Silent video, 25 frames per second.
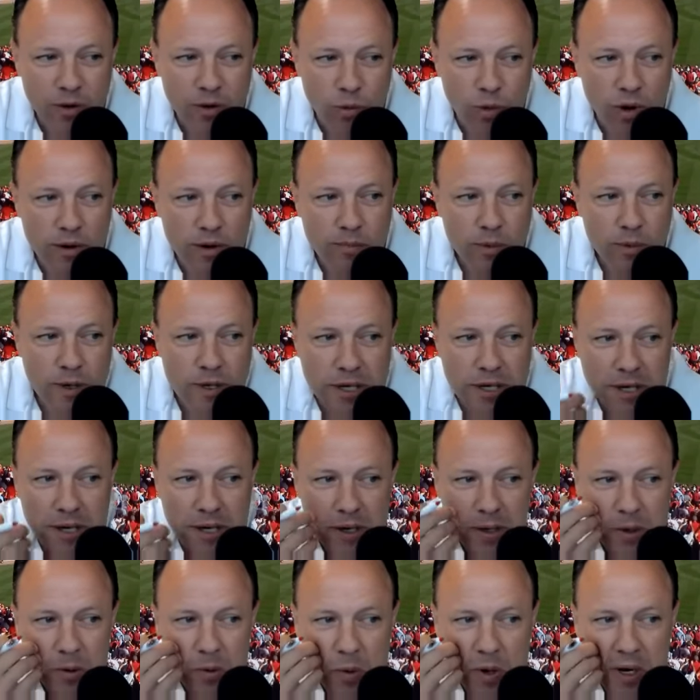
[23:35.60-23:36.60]
one
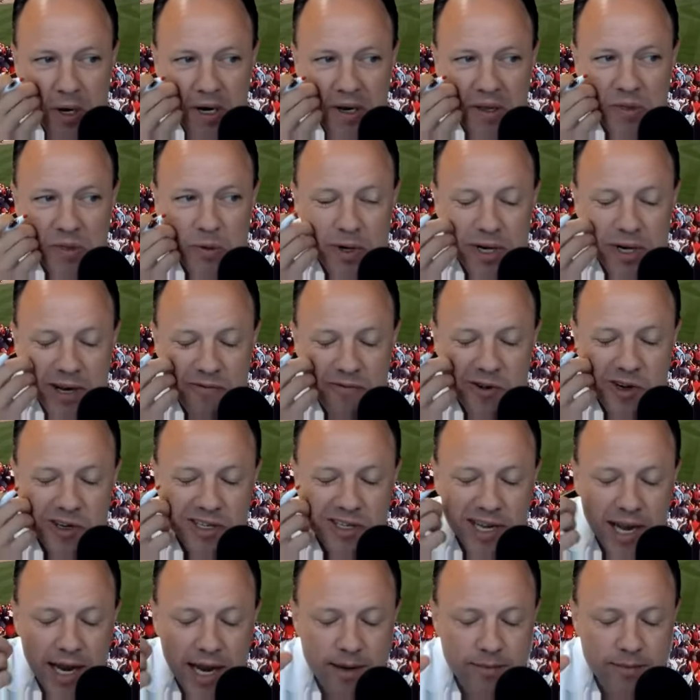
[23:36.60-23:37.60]
particular week, three
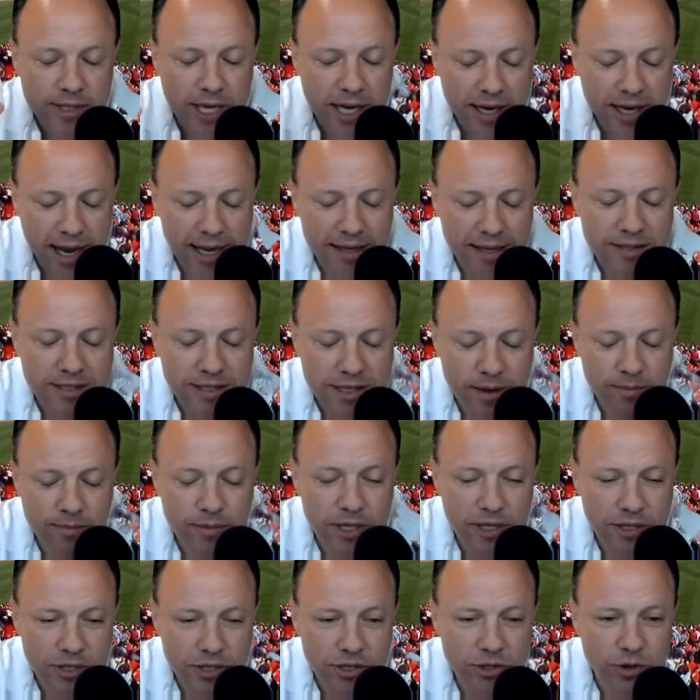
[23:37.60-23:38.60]
different times, I had
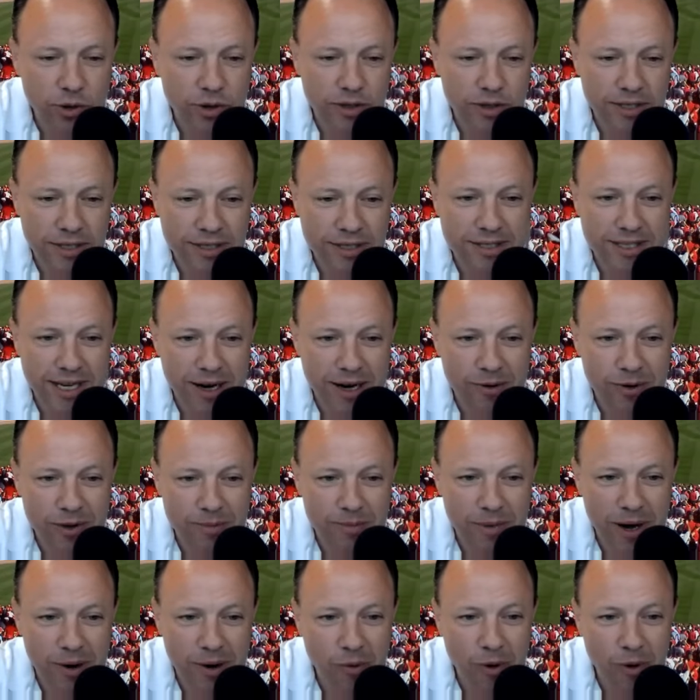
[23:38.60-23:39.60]
something short to say
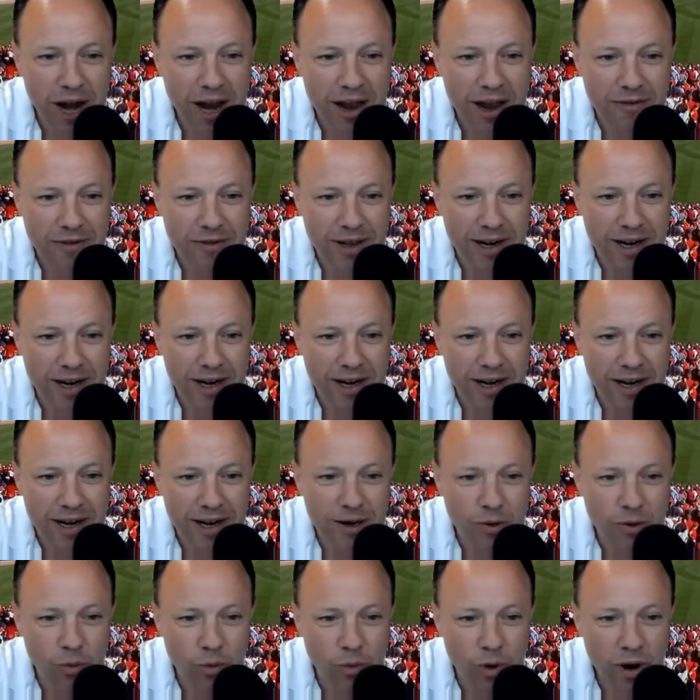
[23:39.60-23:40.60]
with my wife, and I was
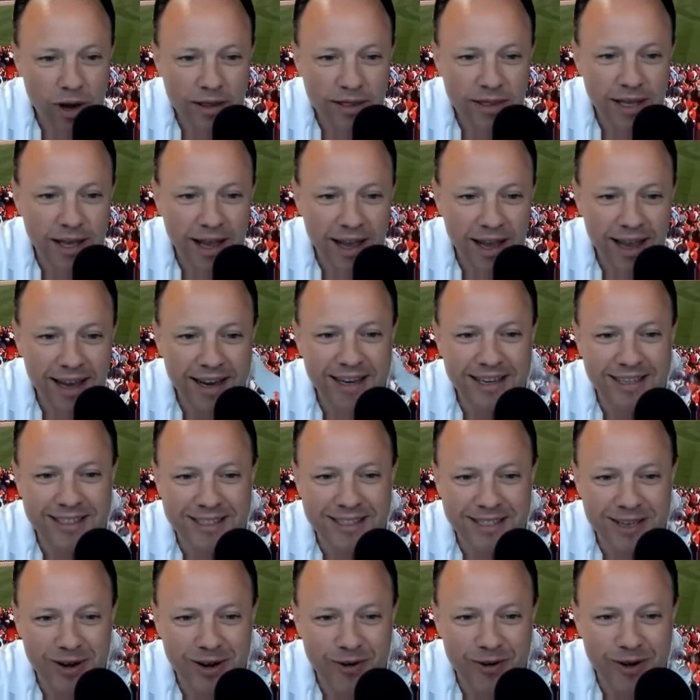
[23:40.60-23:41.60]
like, what the heck
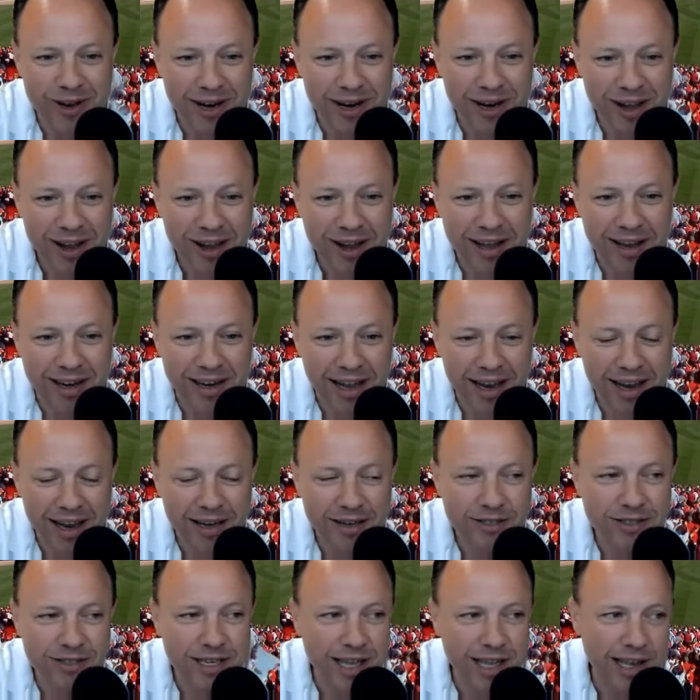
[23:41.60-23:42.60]
is going on? I
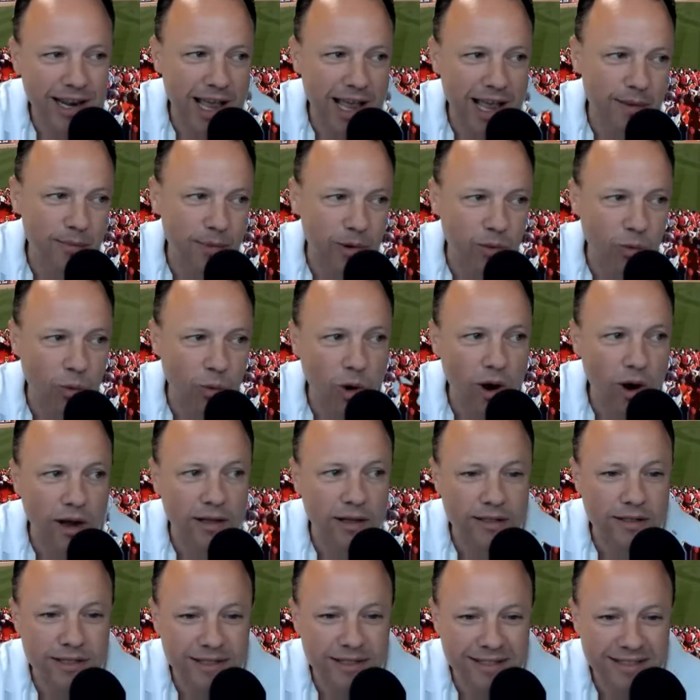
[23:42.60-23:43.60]
understand it happened
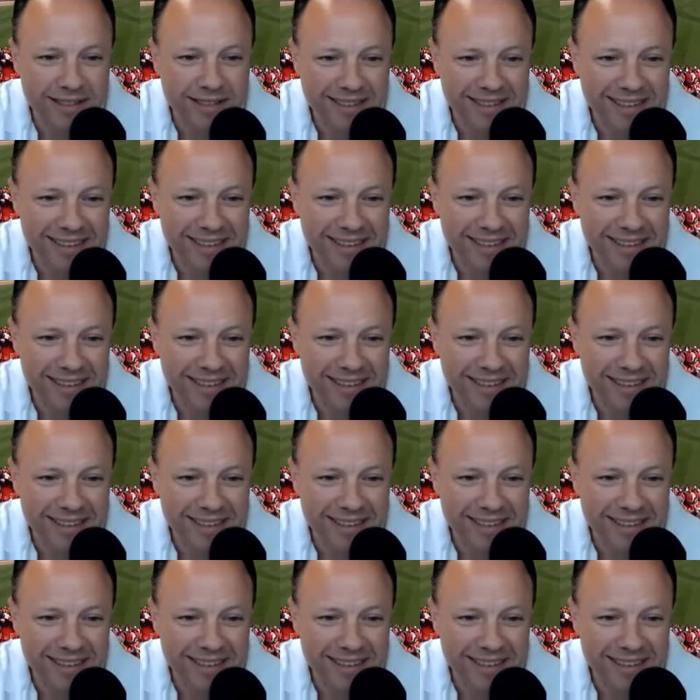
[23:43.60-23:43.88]
once.